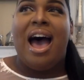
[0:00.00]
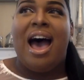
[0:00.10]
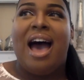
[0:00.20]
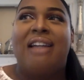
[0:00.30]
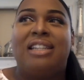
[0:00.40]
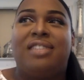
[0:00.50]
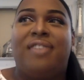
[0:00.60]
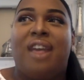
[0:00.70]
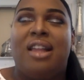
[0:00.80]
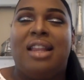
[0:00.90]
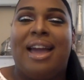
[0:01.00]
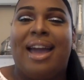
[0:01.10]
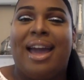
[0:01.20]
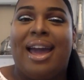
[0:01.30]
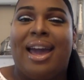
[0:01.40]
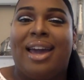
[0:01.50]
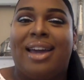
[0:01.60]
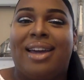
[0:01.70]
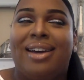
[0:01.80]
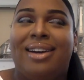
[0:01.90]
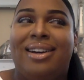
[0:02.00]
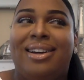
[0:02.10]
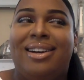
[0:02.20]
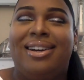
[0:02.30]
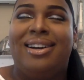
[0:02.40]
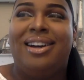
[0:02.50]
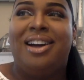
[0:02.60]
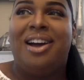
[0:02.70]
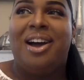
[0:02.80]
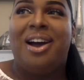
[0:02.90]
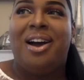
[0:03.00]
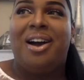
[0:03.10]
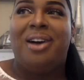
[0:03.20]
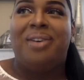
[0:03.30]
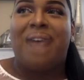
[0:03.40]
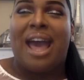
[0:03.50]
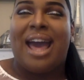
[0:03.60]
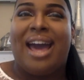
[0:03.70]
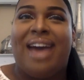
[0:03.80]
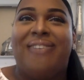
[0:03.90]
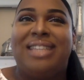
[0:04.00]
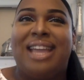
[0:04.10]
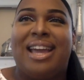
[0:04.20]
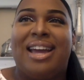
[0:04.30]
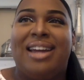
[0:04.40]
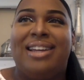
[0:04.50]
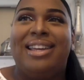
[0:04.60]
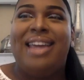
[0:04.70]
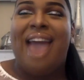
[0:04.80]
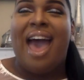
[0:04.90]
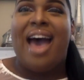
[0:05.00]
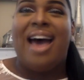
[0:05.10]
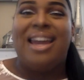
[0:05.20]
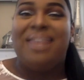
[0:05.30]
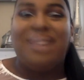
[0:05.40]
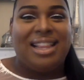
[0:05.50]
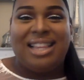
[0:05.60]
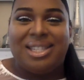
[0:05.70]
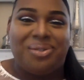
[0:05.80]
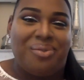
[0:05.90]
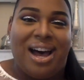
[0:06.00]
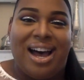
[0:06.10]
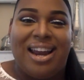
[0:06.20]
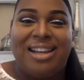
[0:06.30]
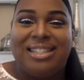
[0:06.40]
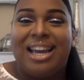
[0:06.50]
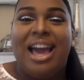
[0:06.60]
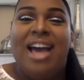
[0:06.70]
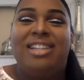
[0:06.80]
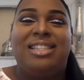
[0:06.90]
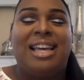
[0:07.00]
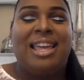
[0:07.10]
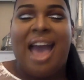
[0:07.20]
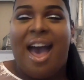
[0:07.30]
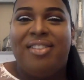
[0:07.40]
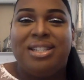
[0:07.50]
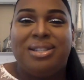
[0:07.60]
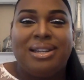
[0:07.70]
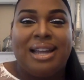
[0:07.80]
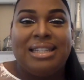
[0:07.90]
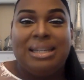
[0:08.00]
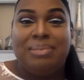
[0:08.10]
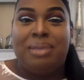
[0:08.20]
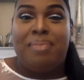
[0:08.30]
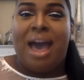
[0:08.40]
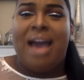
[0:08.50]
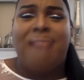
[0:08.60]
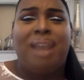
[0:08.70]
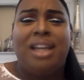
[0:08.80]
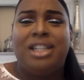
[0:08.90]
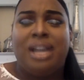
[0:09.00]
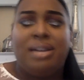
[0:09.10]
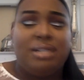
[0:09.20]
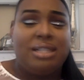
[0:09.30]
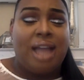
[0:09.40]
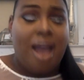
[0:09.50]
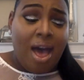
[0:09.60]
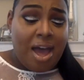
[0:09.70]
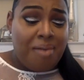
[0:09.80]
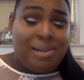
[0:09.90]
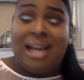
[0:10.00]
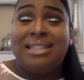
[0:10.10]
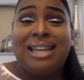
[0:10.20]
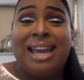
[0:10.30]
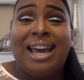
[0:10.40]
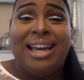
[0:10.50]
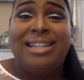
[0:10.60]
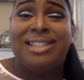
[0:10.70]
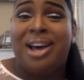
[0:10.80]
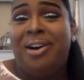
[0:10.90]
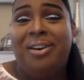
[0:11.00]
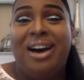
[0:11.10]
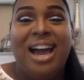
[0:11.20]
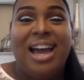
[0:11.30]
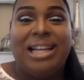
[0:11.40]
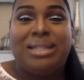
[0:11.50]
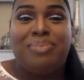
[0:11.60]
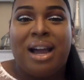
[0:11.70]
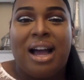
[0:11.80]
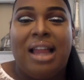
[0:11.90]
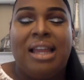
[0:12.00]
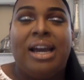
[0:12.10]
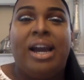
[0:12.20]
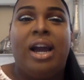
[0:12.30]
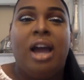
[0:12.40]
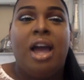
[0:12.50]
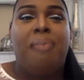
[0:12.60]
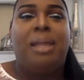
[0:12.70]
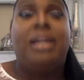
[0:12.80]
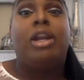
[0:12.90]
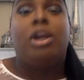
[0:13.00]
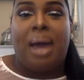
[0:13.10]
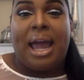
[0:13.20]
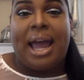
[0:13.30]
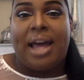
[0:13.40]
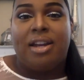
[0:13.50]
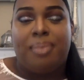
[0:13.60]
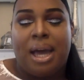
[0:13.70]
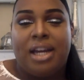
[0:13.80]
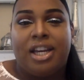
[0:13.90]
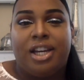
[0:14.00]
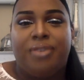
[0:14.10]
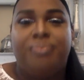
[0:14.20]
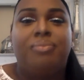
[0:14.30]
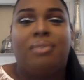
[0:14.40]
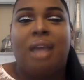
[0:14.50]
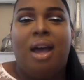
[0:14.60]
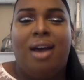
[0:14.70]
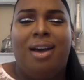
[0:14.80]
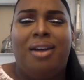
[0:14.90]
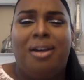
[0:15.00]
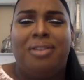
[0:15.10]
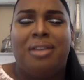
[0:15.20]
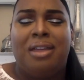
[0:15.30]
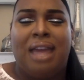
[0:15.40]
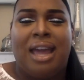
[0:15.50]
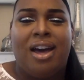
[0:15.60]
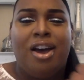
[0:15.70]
I just felt like, okay. I was like, yeah, let me get this one. I was like, she's like, yeah, this one like seems to matte. And mind you, I was just like, it blended in, so it's my color. It blended in on my hand, mind you, on the like